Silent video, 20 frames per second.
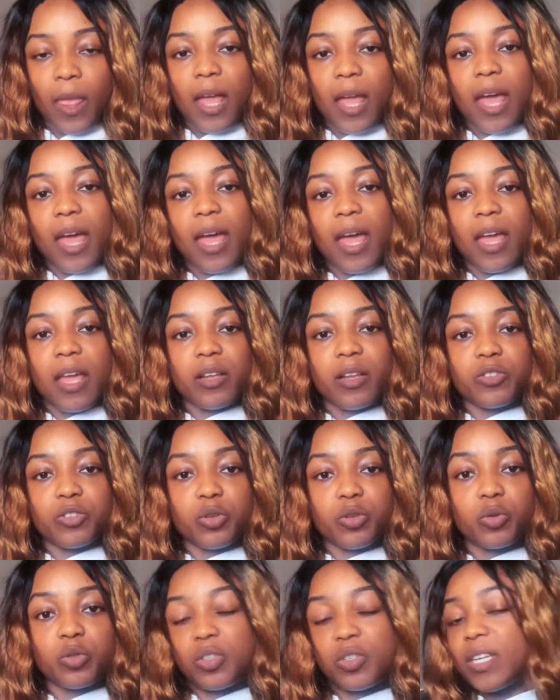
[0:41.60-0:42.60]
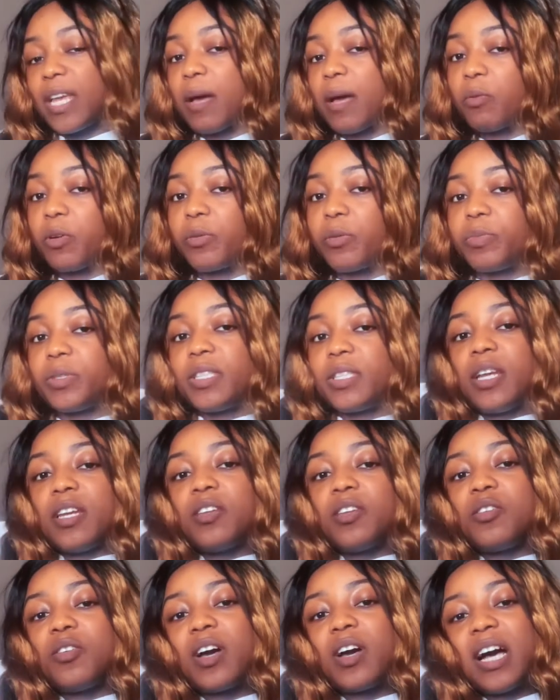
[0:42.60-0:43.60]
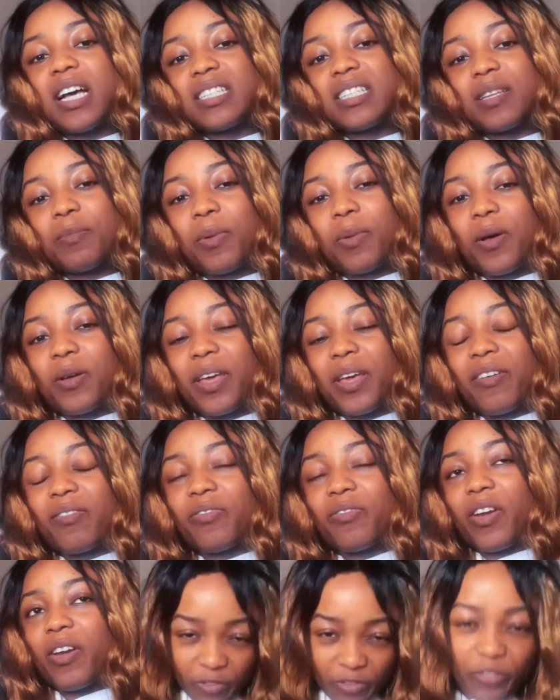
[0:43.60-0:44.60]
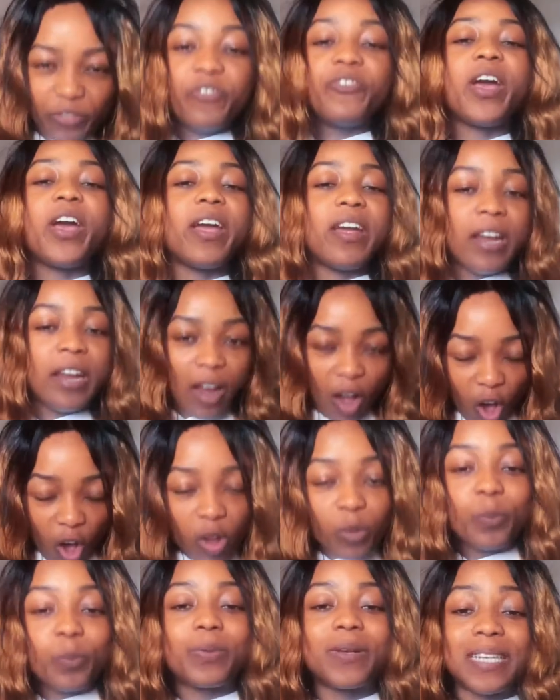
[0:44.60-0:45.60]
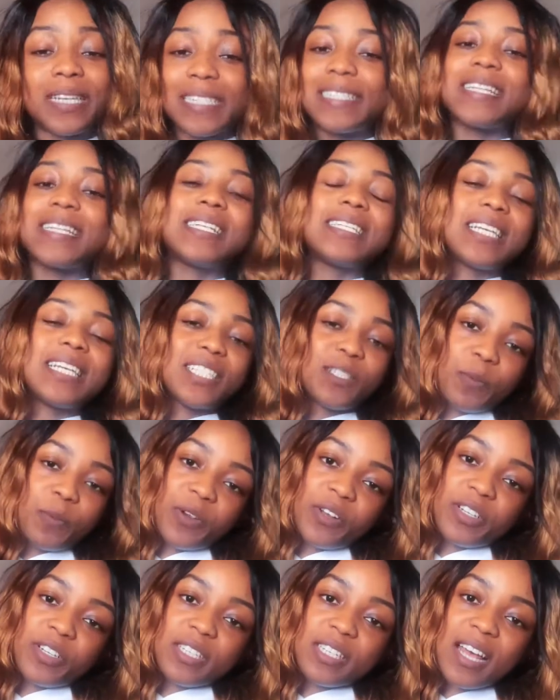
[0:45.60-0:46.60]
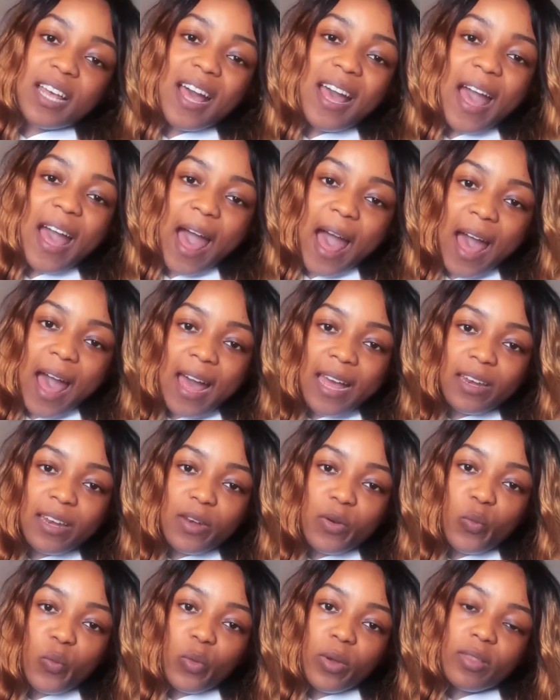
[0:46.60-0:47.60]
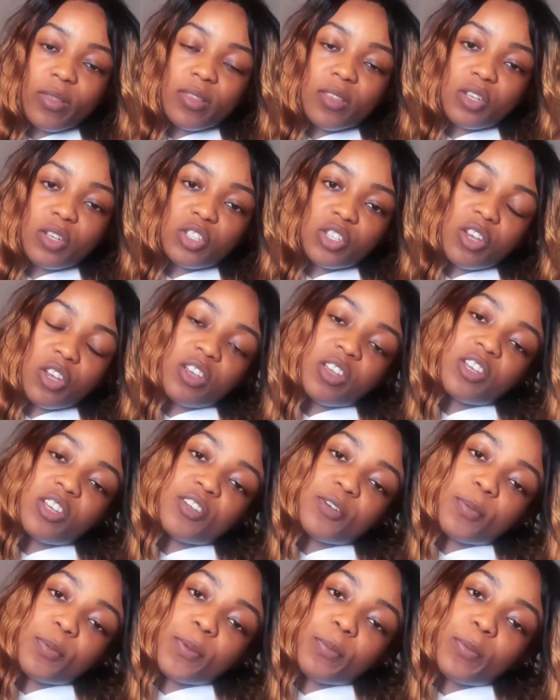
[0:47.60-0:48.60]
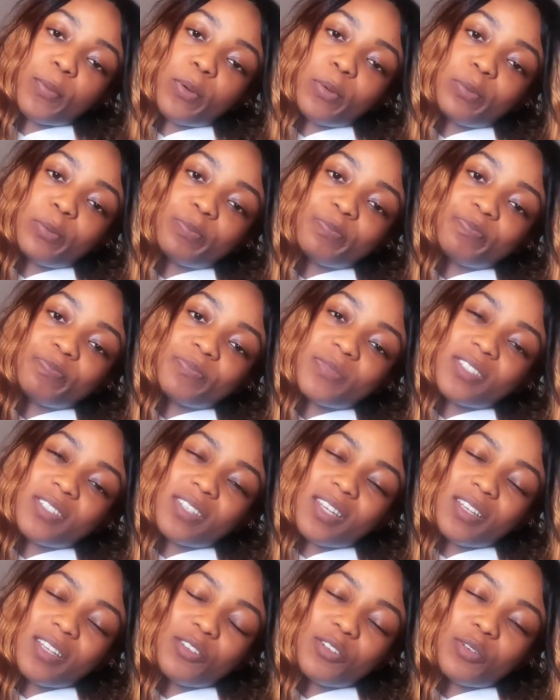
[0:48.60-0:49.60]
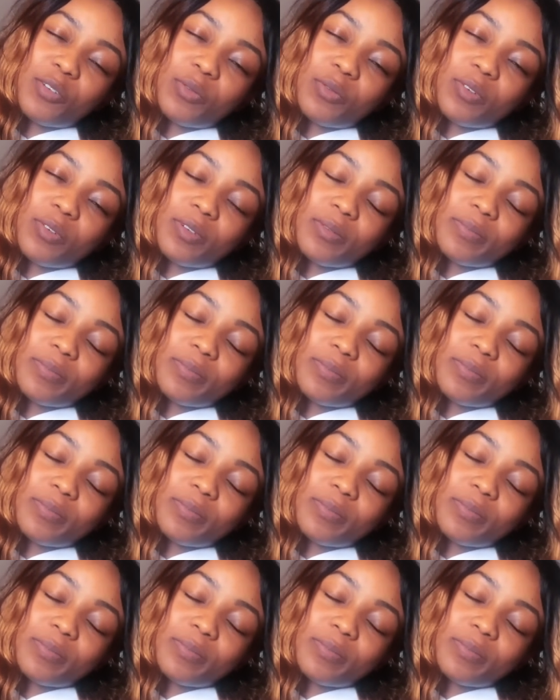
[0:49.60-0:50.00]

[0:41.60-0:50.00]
And so today I'm going to be telling you guys about a very unpleasant experience I had with the Turkish people. Stay tuned.